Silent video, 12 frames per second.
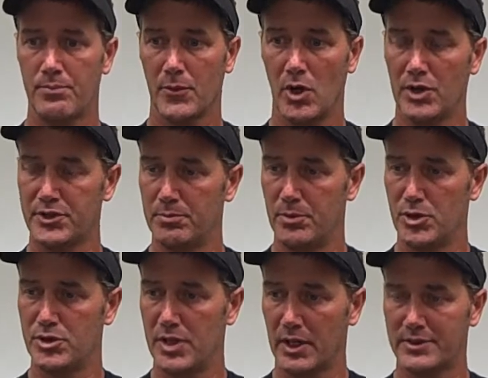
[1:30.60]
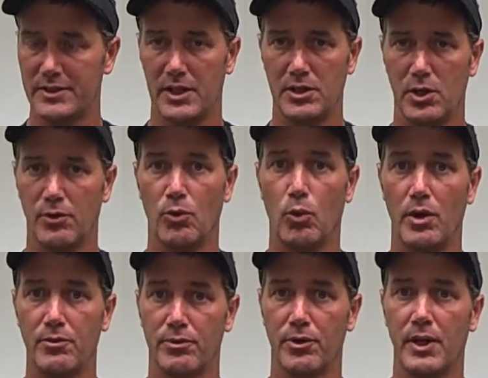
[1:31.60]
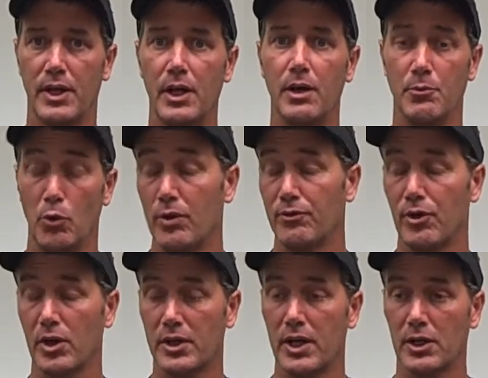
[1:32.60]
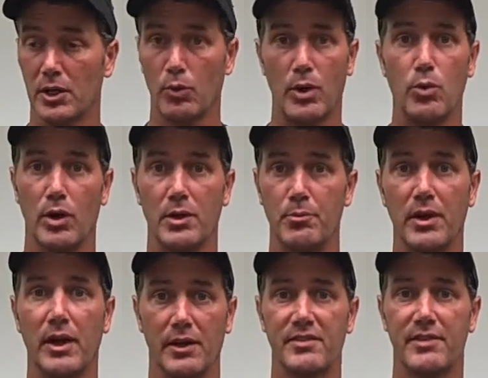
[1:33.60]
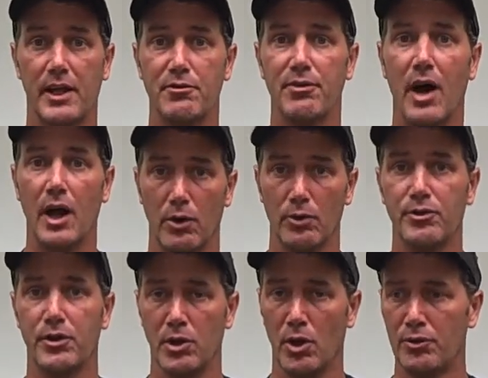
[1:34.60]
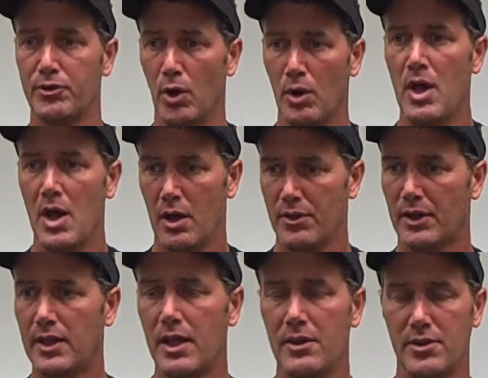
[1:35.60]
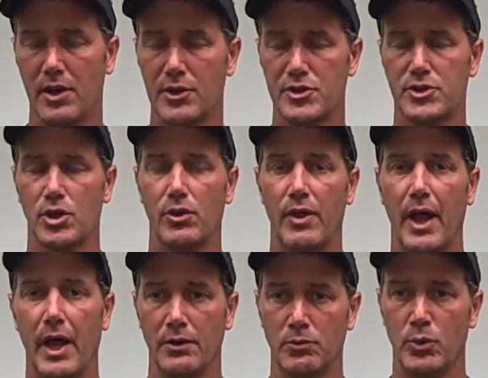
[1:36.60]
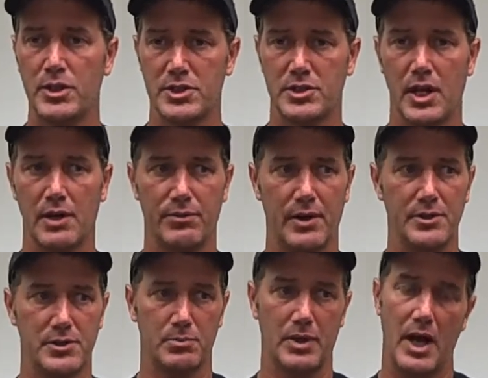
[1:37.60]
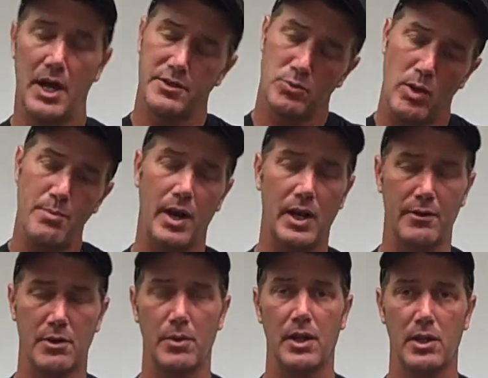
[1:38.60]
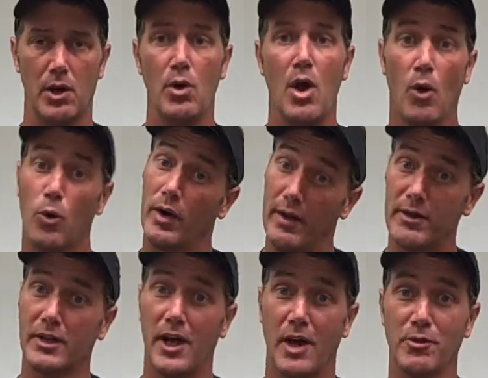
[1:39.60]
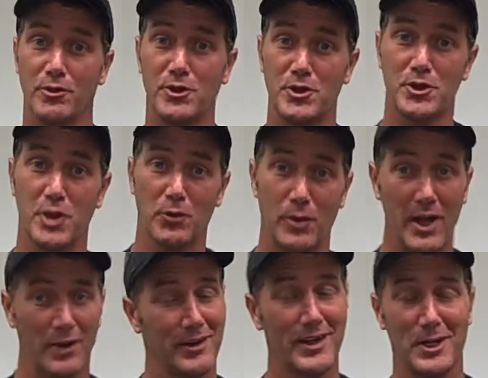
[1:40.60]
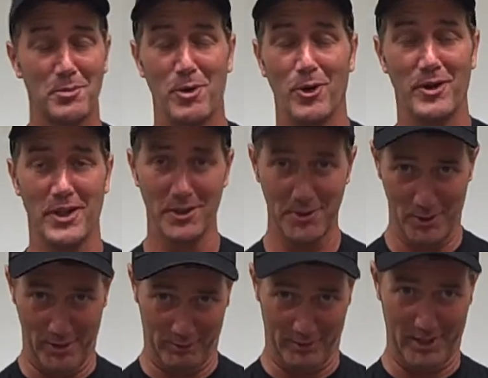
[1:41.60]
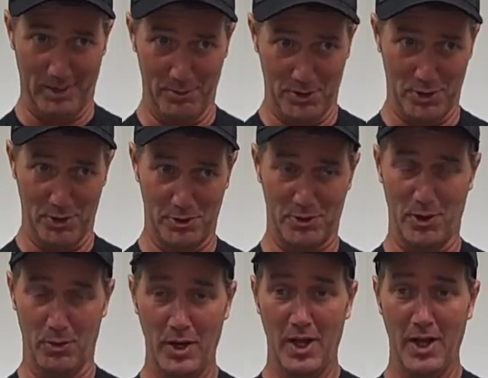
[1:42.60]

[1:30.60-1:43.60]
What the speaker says: Austin Bujnak said, if it wasn't for him, it wasn't for our kicker, we wouldn't have been in the state finals, So the kids understood that, and we just got to find some guys, and we might have to make, we're going to have to cover for sure. We're not going to kick the ball in the end zone every time this year, so